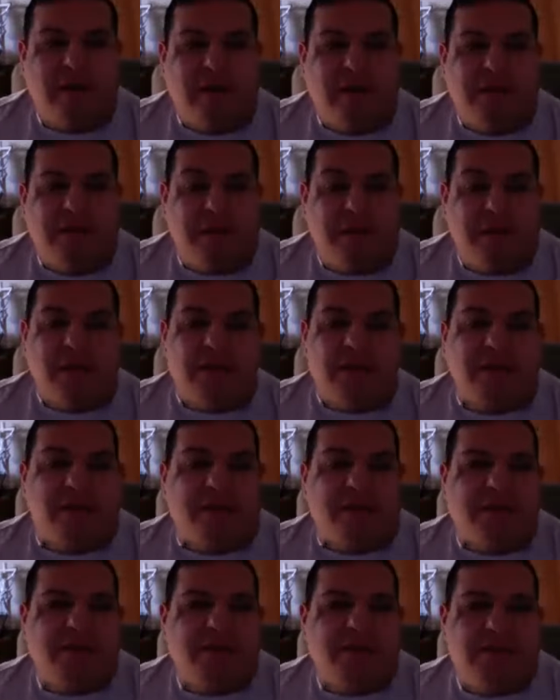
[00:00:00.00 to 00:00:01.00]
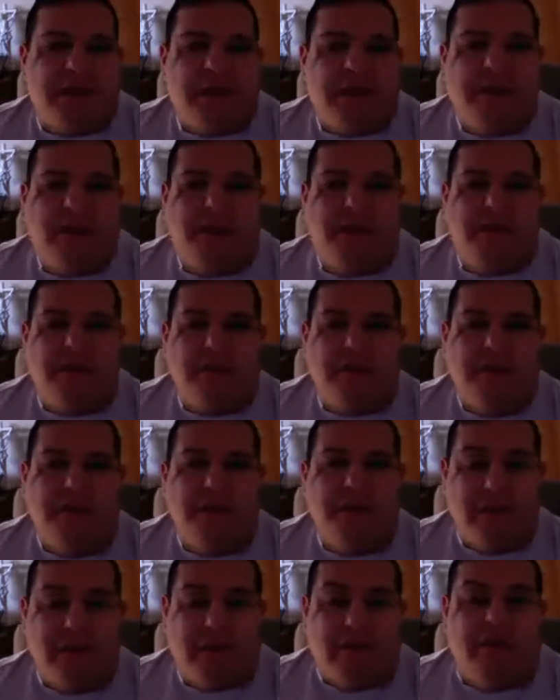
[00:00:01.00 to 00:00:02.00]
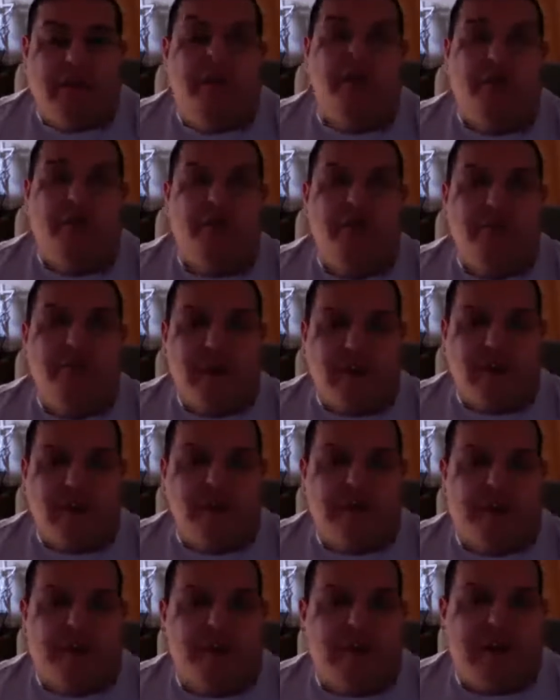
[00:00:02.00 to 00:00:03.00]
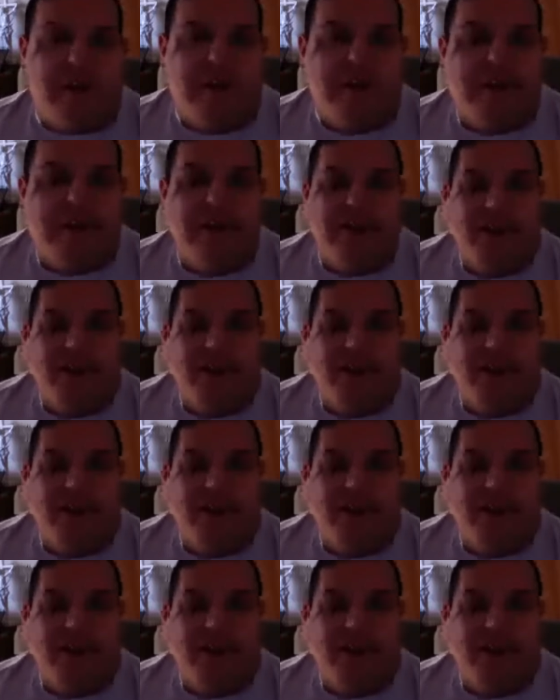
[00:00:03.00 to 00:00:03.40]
Very special because we couldn't do much about it